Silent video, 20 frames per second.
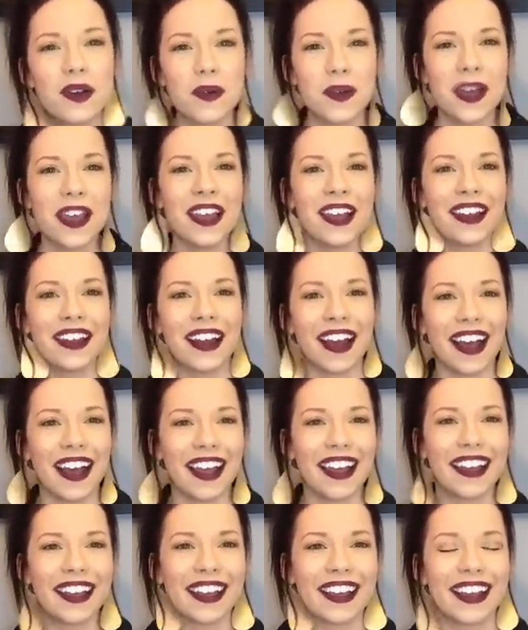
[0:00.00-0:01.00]
when
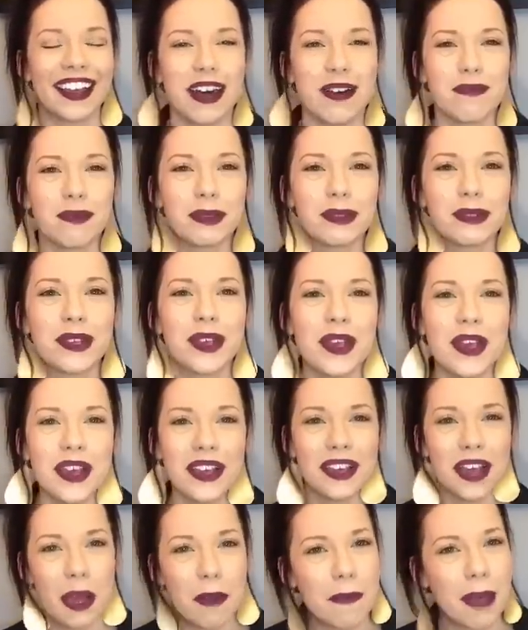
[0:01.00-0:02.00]
I um,
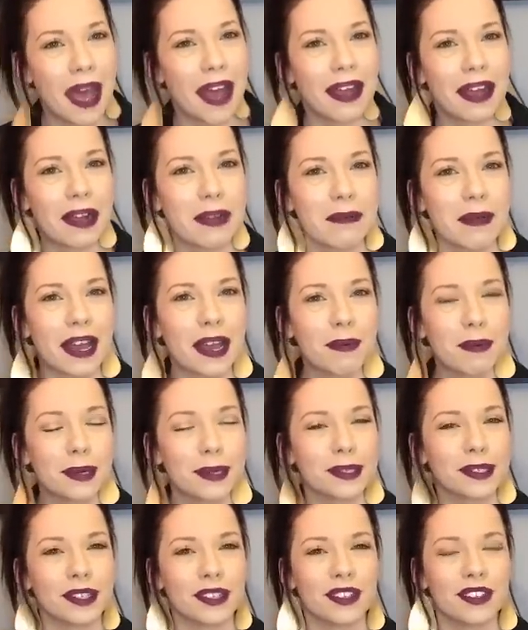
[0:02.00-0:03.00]
cut back on my
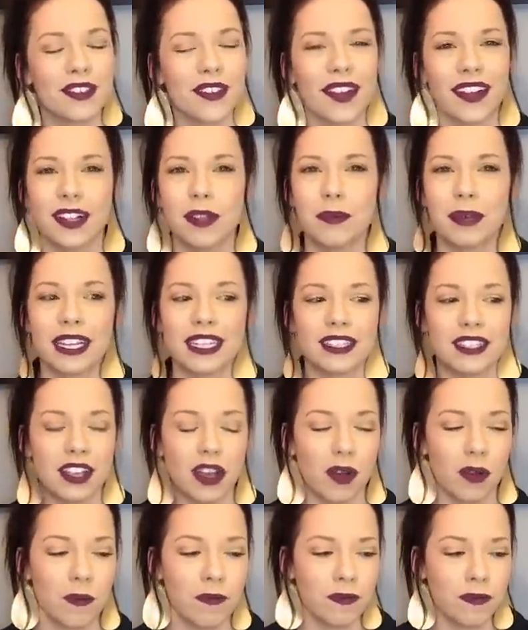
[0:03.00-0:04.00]
personal development.
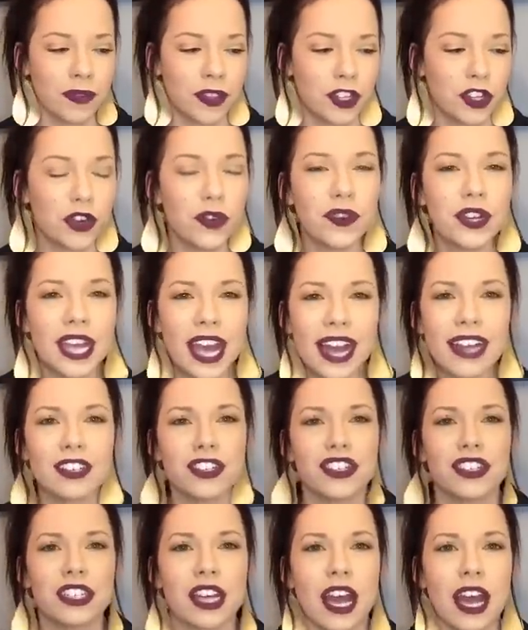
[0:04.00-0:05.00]
So your
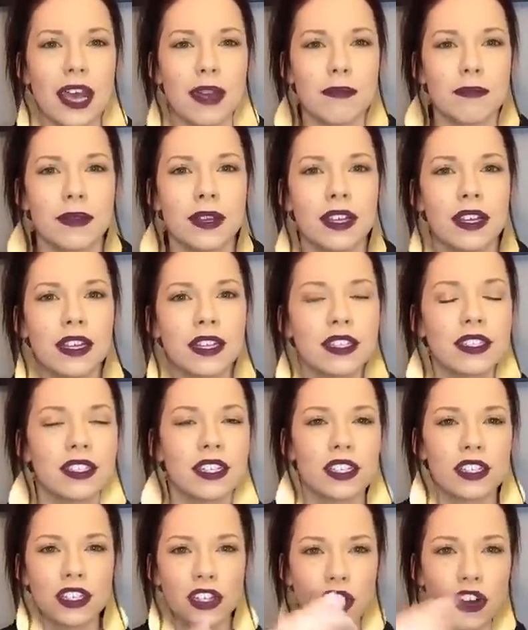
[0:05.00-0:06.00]
reaction time to
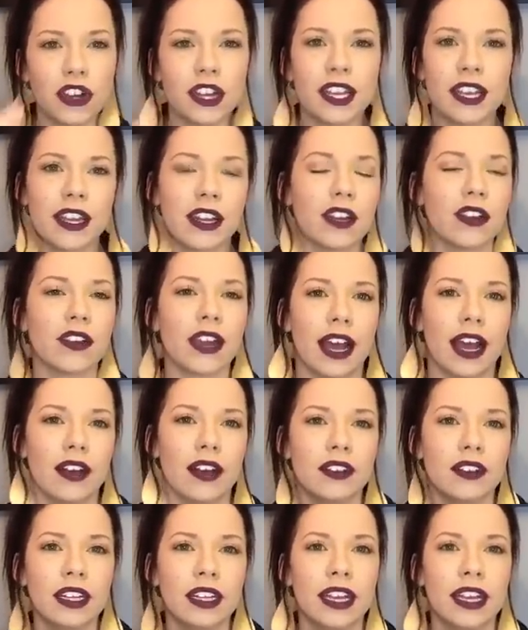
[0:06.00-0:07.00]
turning it
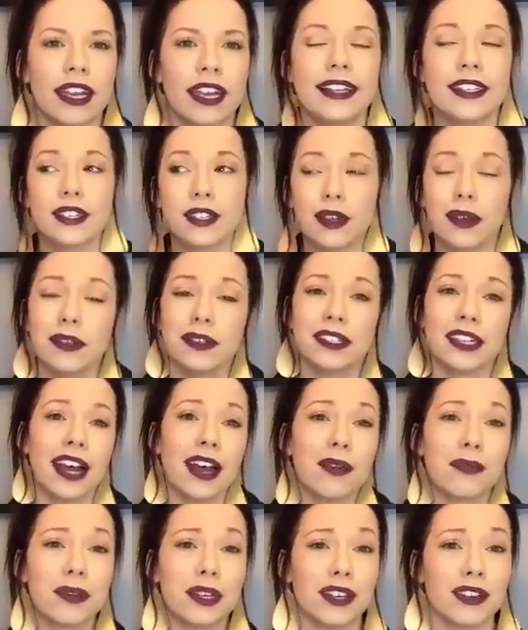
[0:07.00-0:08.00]
around, it slows
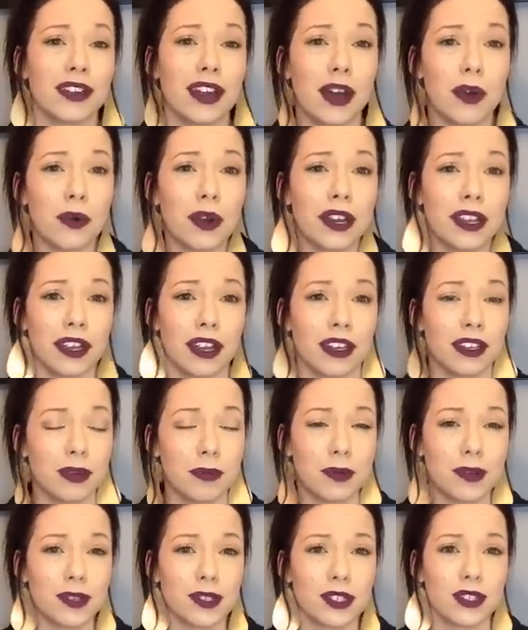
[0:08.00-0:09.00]
down when you're not working on your
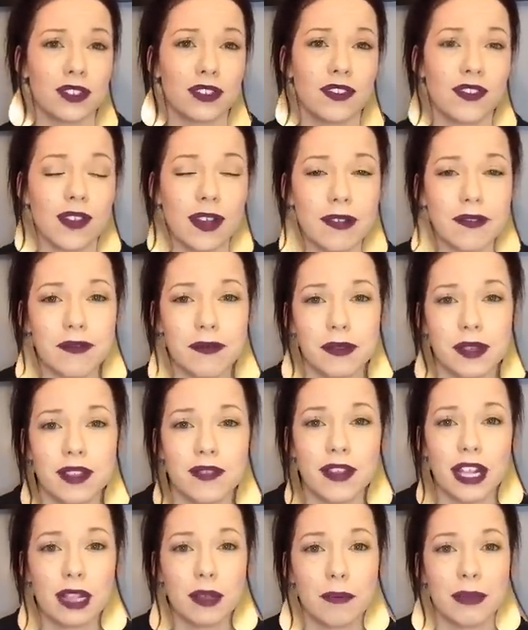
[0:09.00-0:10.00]
personal develop-
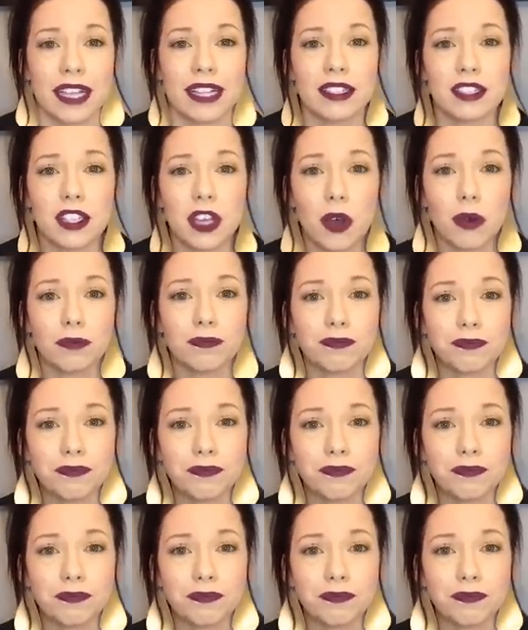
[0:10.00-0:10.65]
development. So,